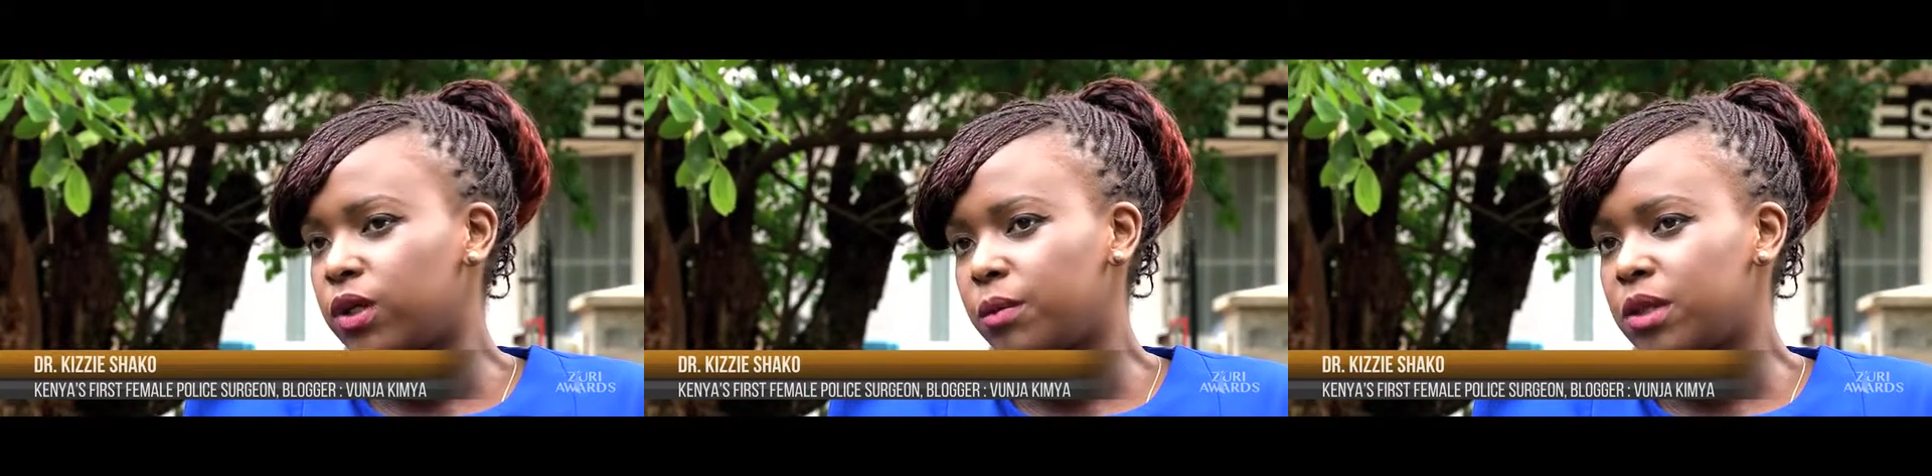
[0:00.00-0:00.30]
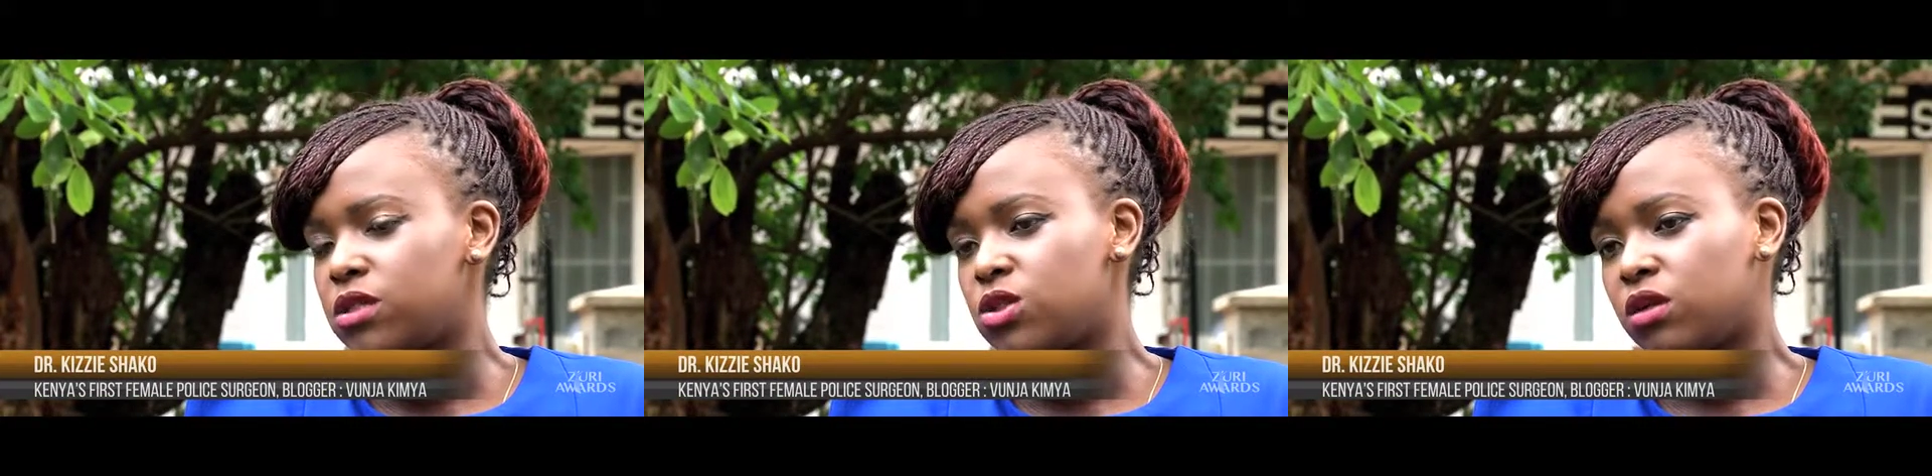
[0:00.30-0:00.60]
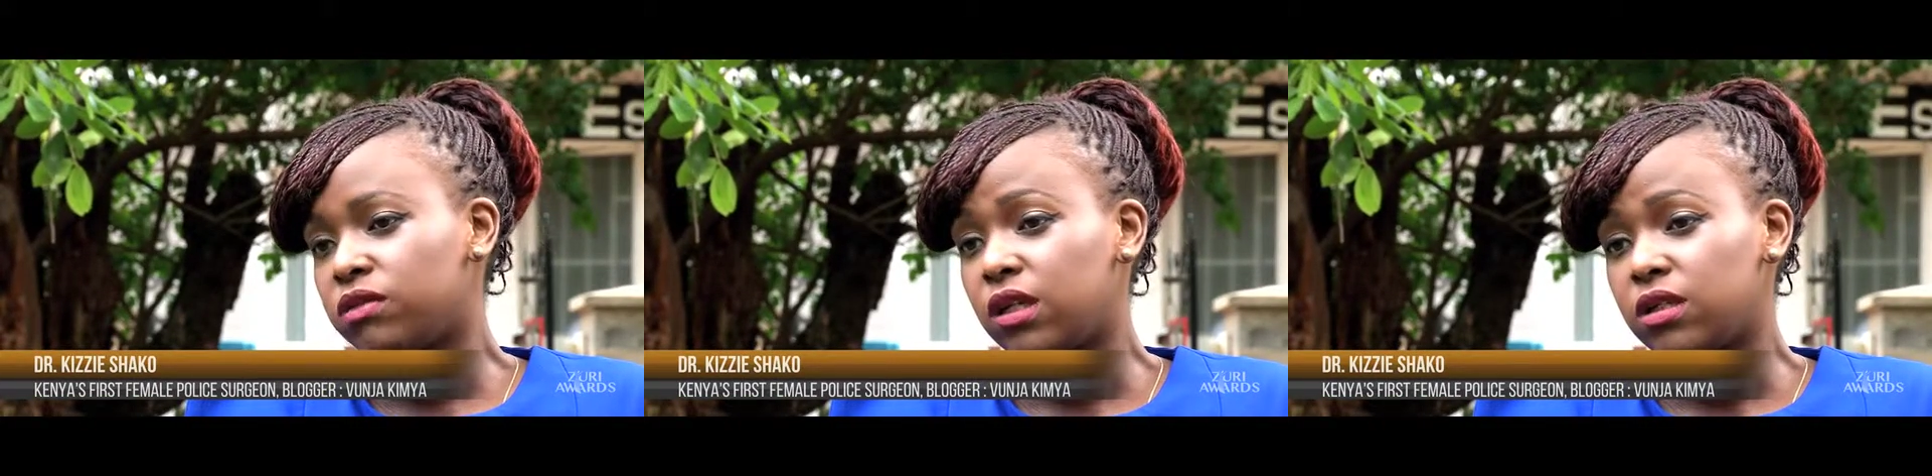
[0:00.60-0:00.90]
the
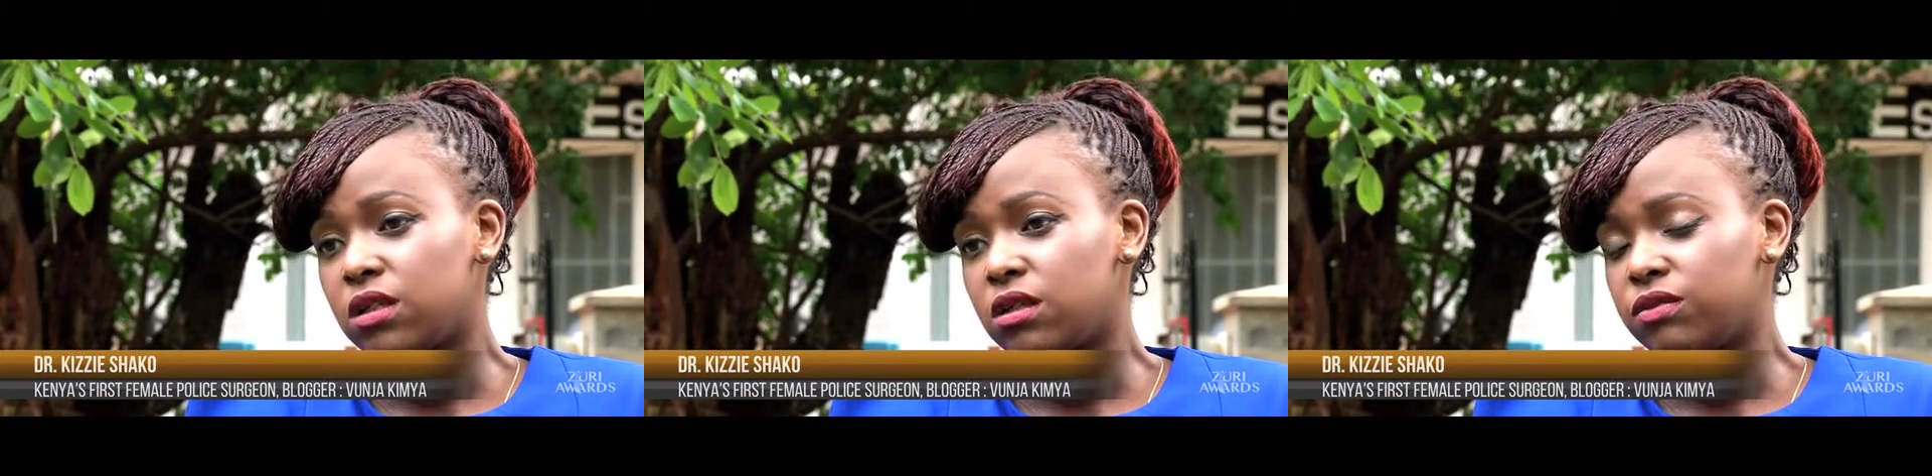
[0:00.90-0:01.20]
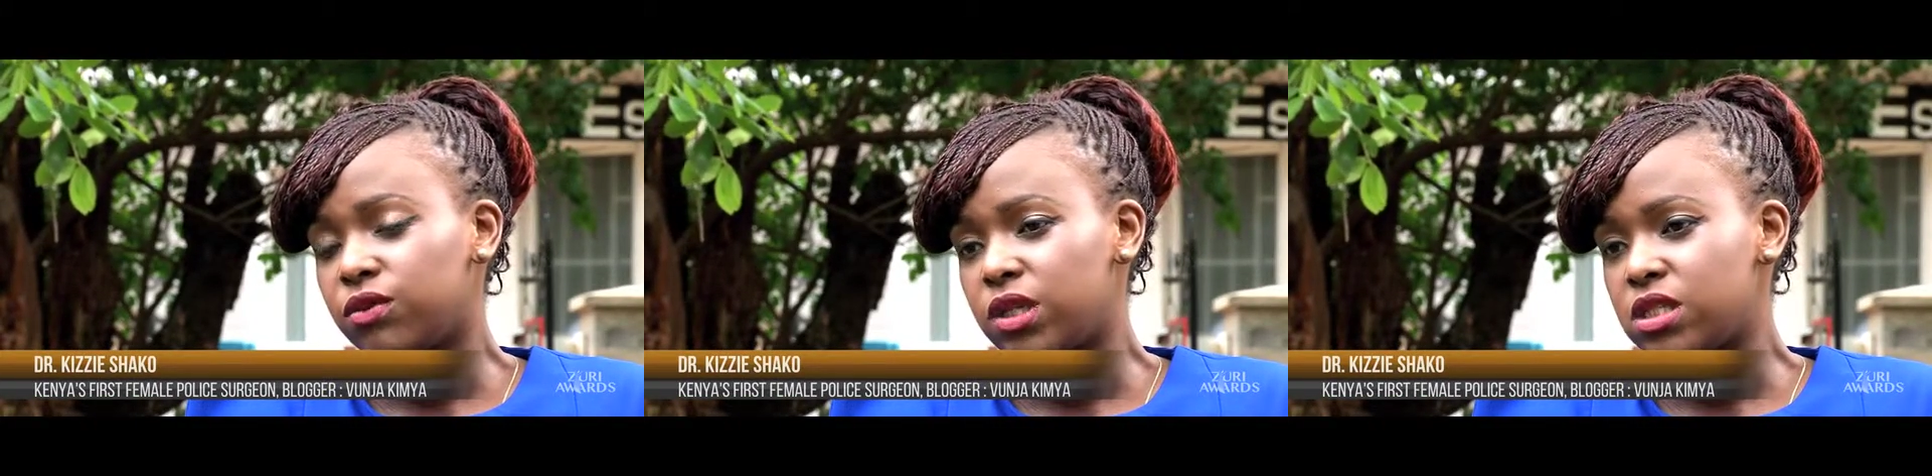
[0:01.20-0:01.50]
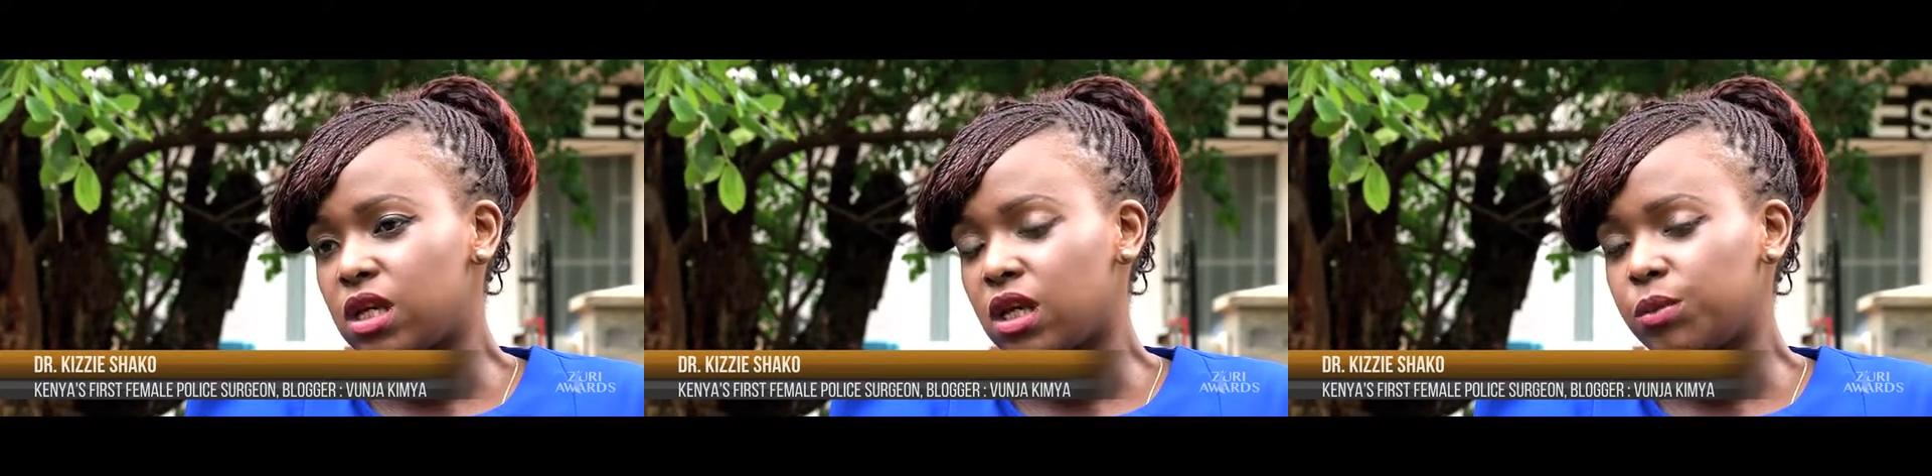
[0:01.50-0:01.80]
Ministry of Health in the
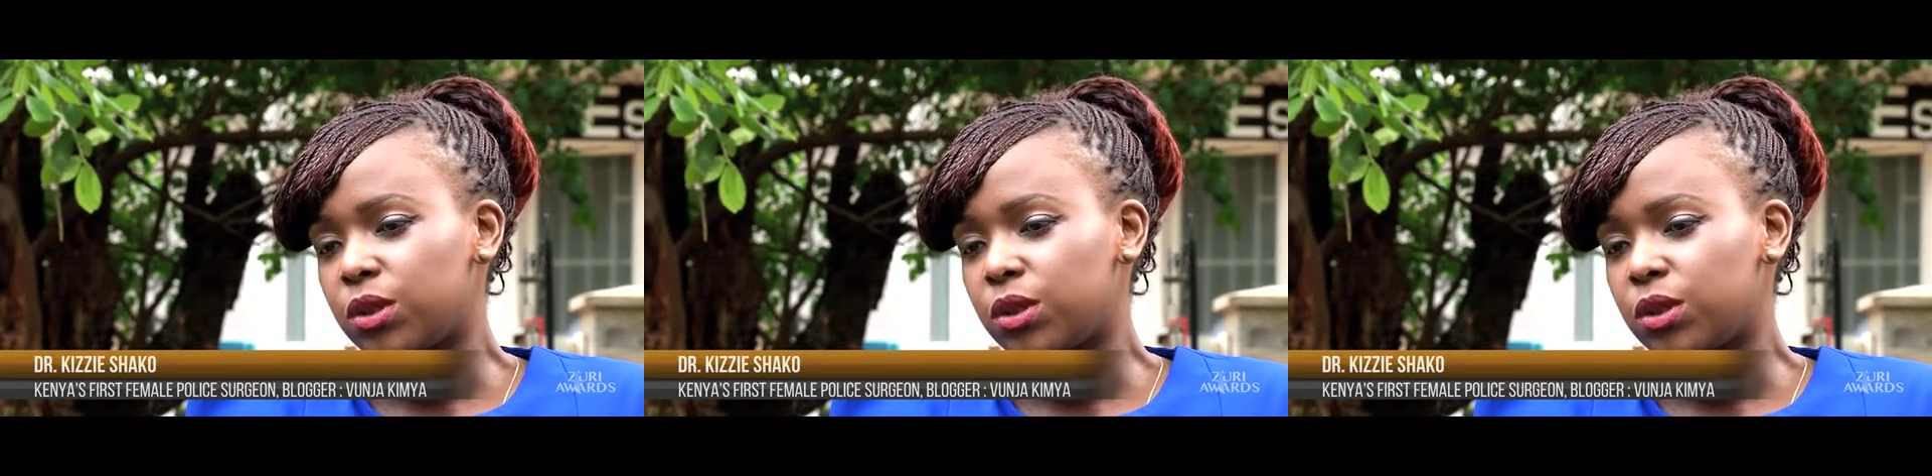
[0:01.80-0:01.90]
Forensic and